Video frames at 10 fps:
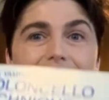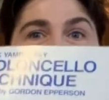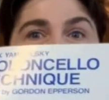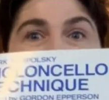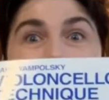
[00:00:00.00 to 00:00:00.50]

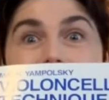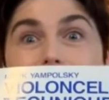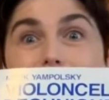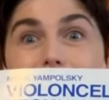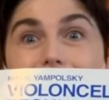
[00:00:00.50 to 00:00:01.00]
This
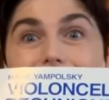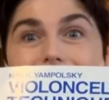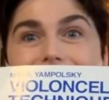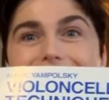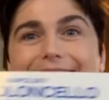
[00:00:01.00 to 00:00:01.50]
book,
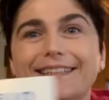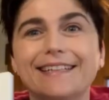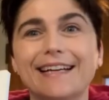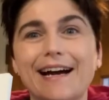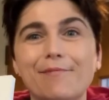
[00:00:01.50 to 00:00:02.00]

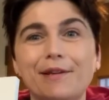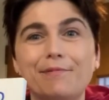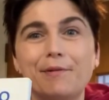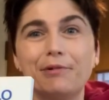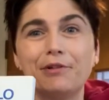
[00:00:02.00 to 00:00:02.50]
how many
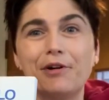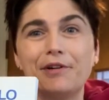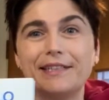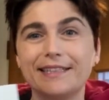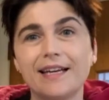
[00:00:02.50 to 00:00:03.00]
people know
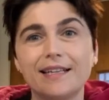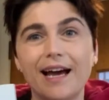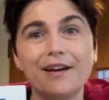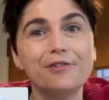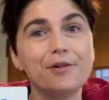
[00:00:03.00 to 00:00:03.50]
it?
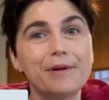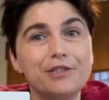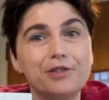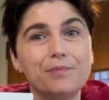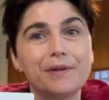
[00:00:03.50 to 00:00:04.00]
I don't know
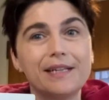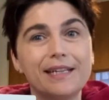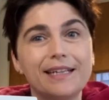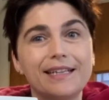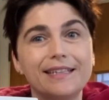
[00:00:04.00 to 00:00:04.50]
about you, but
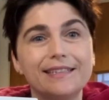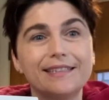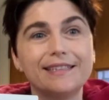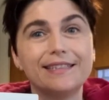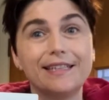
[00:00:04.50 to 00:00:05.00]

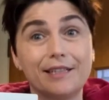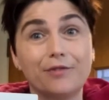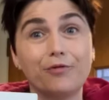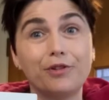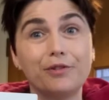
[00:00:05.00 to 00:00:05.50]
it's
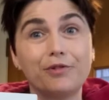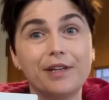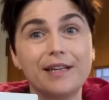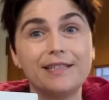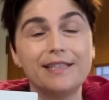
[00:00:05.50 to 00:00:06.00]
full of
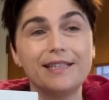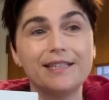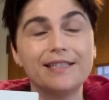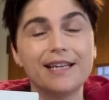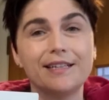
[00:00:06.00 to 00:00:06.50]
great
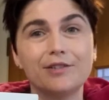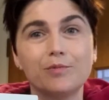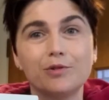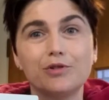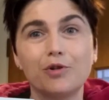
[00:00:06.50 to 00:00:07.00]
ideas, and it's
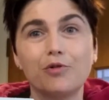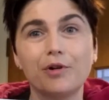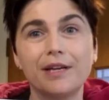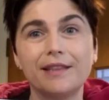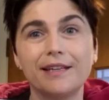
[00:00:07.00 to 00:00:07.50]
almost so
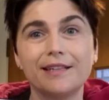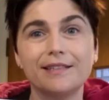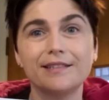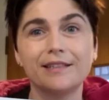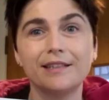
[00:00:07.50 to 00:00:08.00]
great that
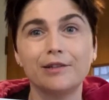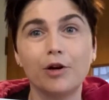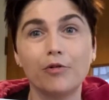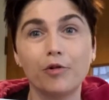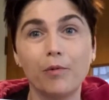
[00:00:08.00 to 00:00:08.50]
it's a little
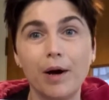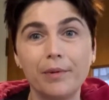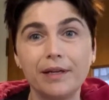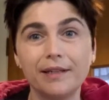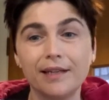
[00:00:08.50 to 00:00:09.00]

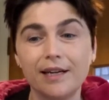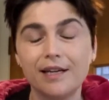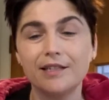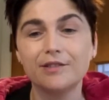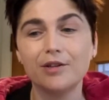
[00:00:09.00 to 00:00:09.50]
overwhelming.
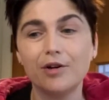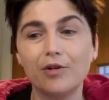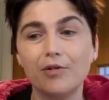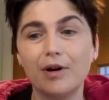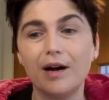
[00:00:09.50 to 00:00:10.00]

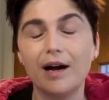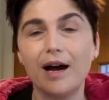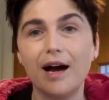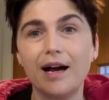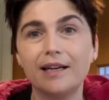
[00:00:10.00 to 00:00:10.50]
So
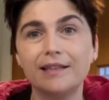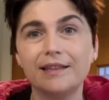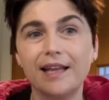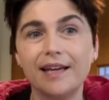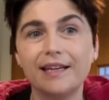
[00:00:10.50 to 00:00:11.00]
I
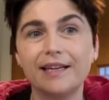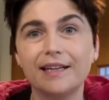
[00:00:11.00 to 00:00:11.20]
like